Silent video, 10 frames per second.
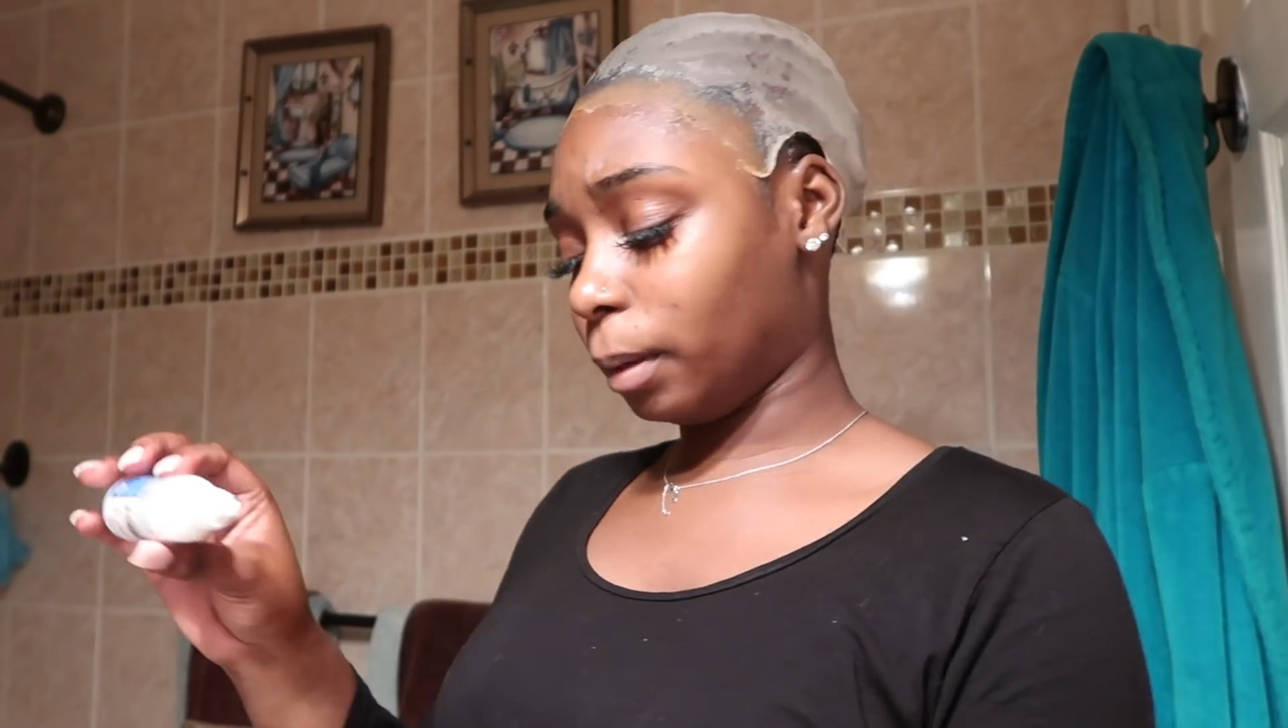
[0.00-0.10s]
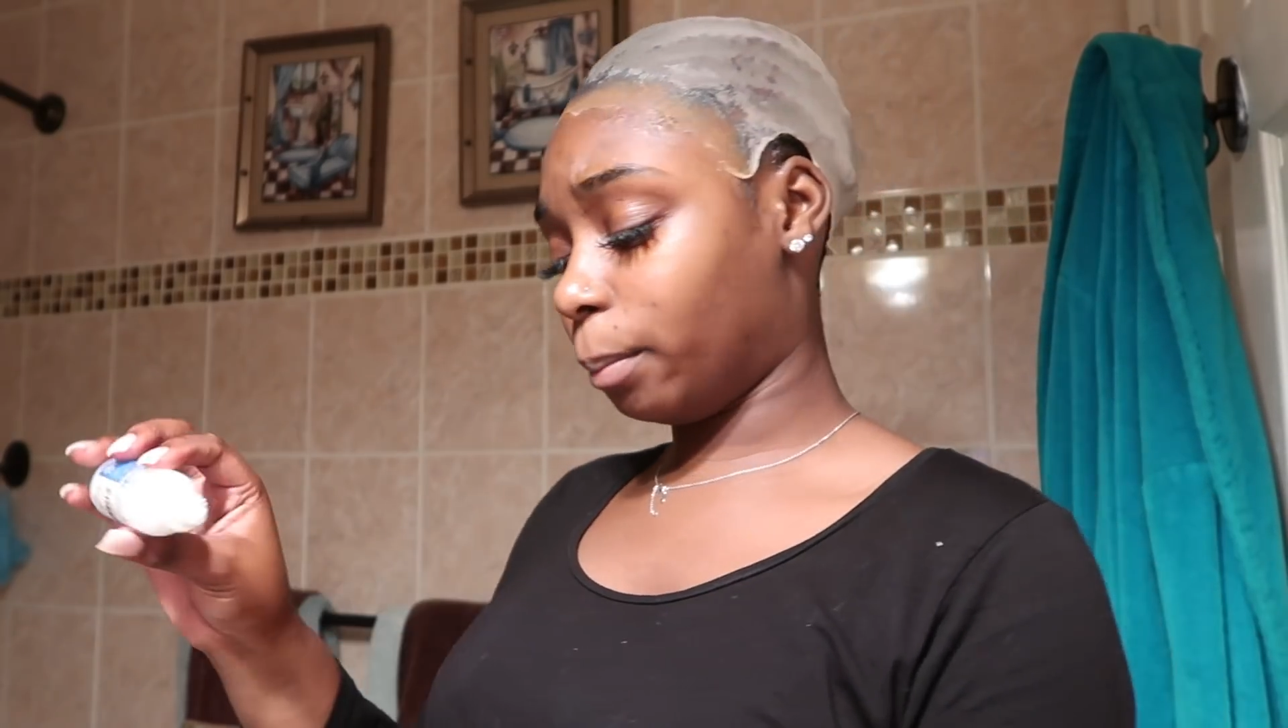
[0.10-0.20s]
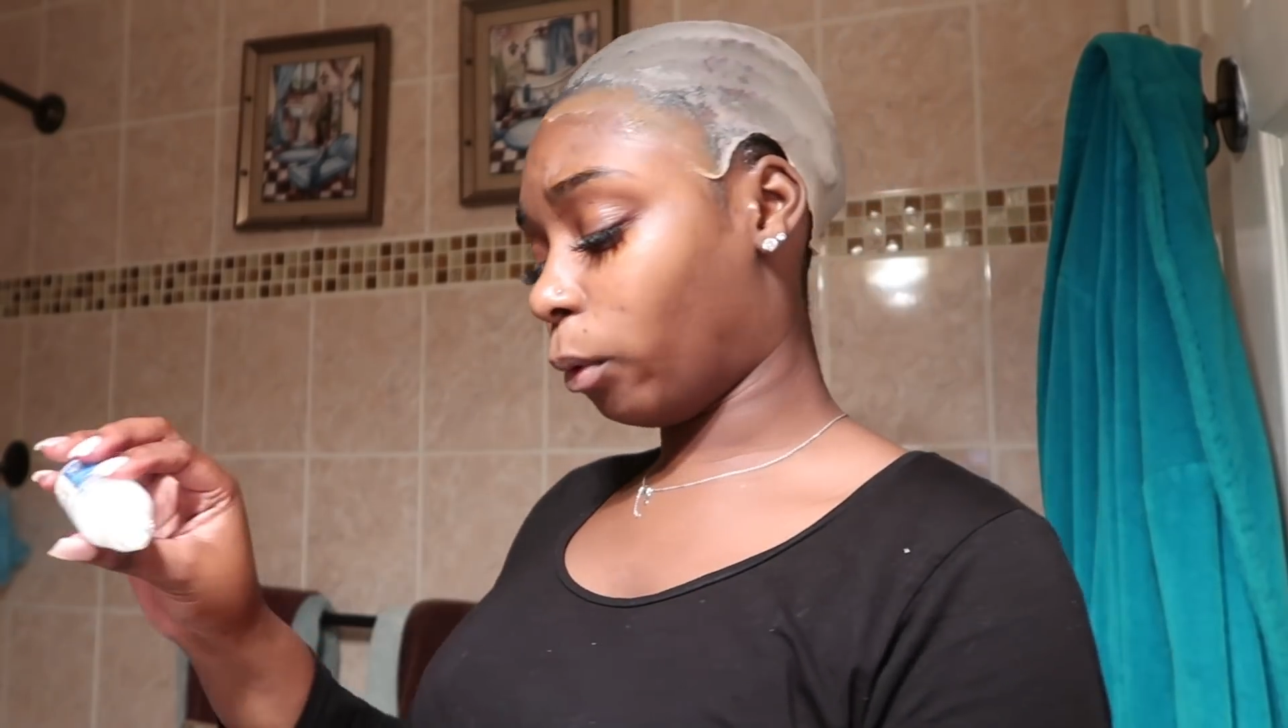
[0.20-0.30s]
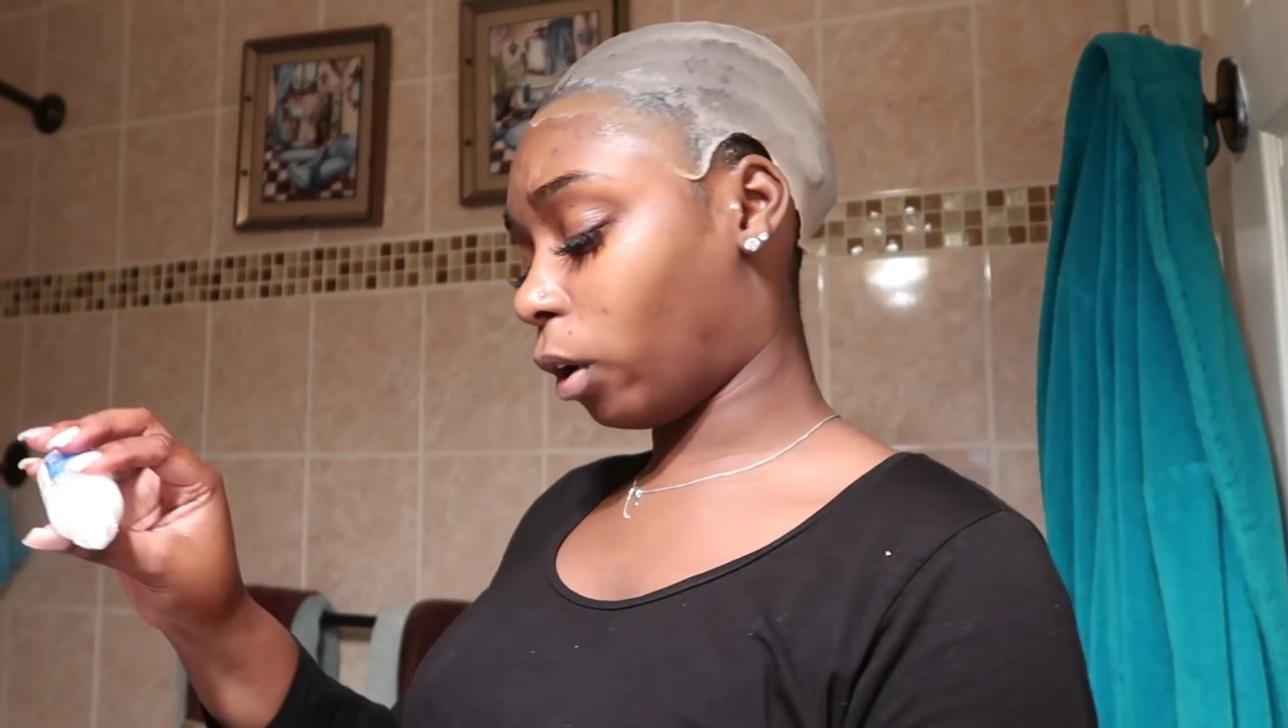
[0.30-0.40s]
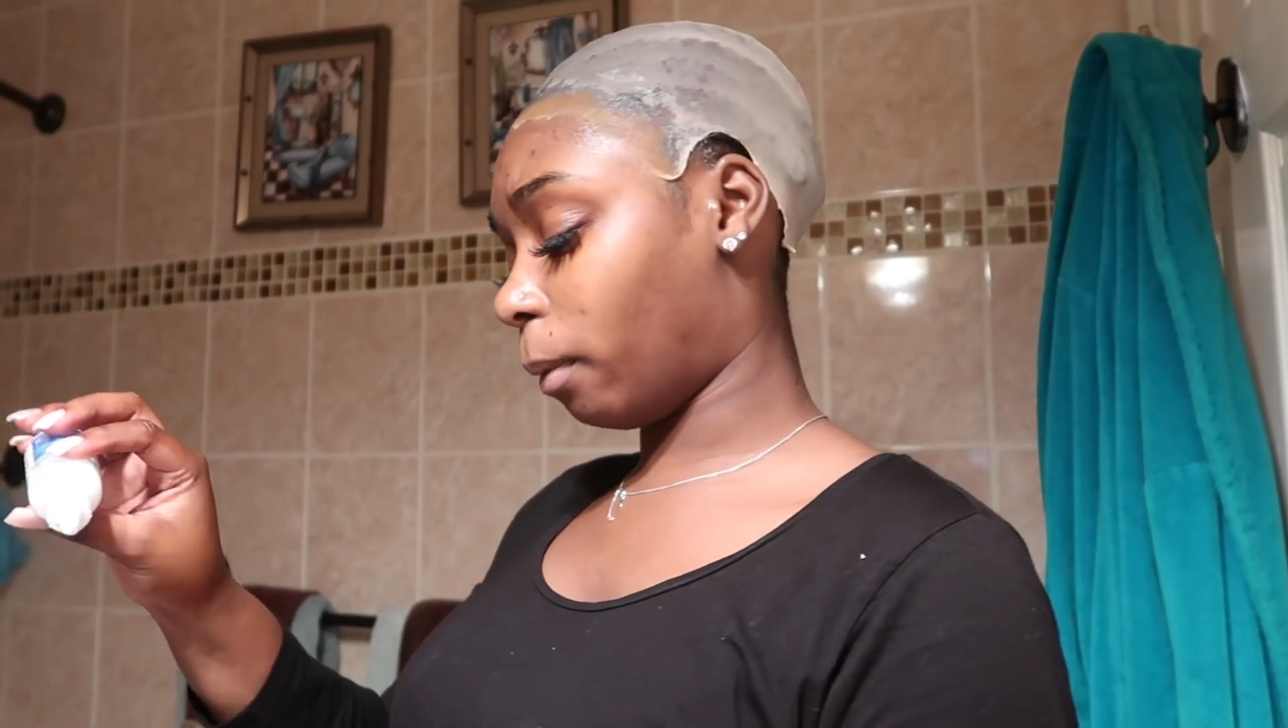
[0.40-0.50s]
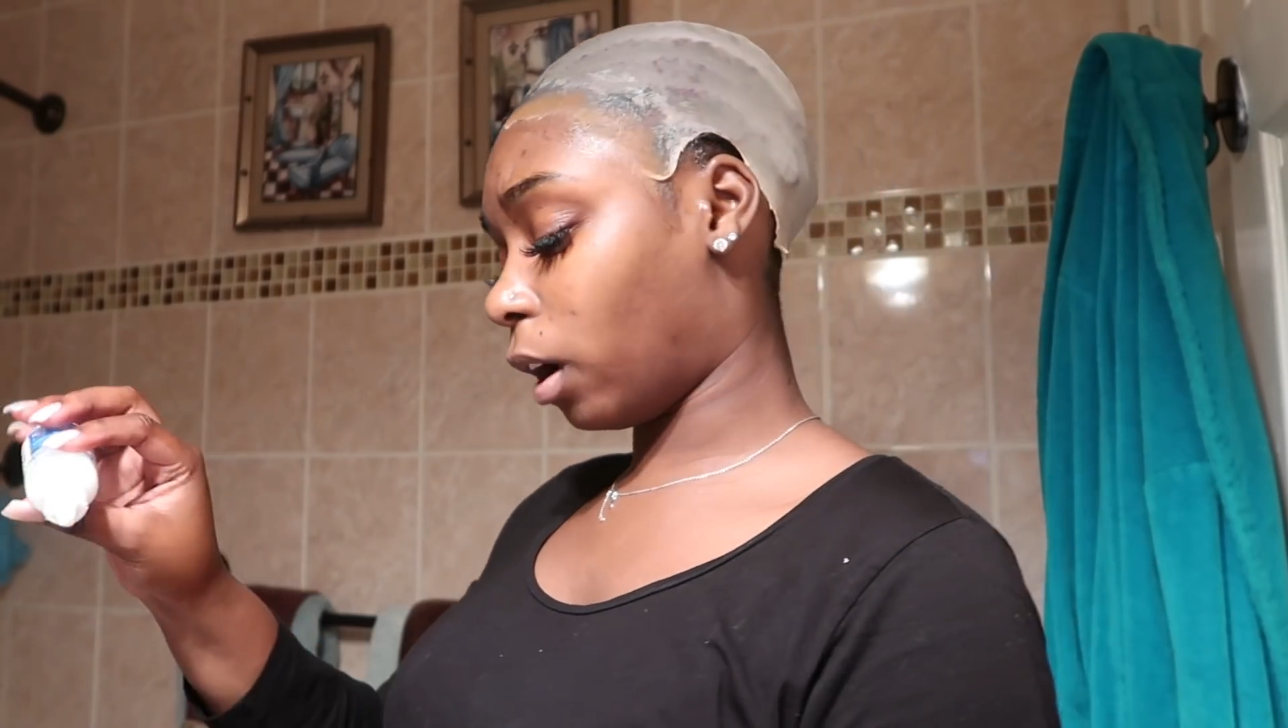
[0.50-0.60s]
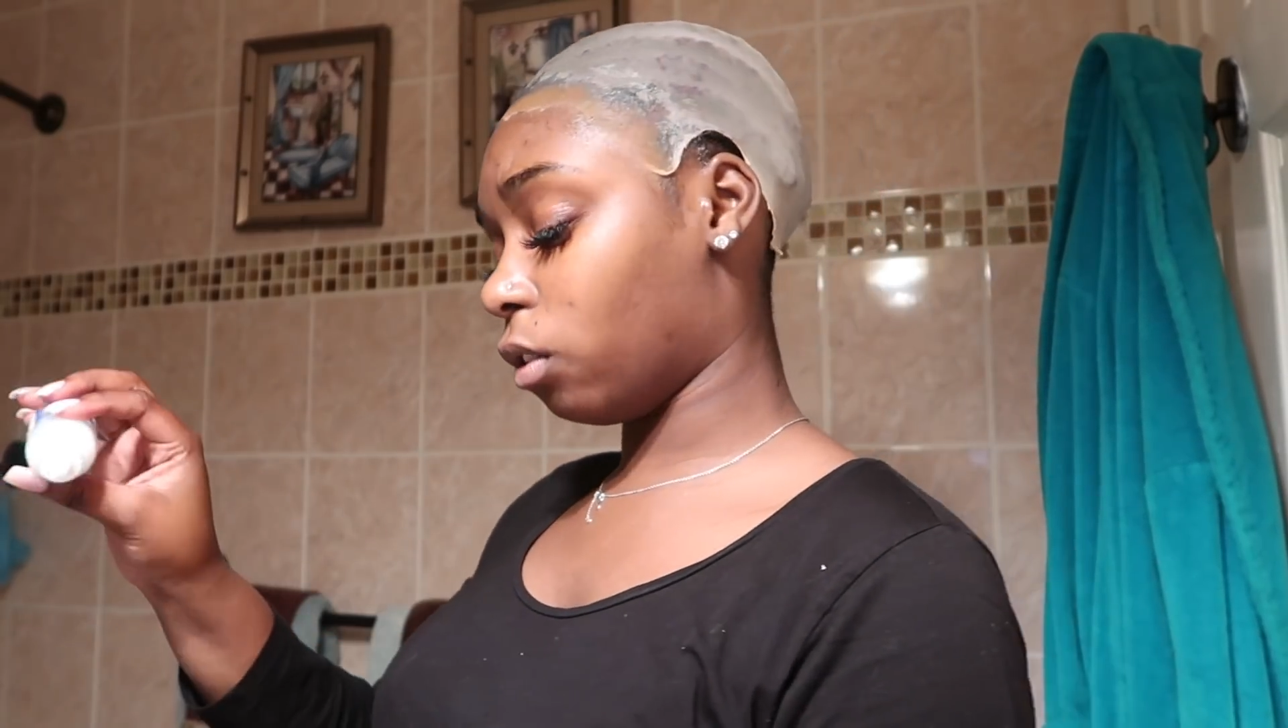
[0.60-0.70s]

me pouring my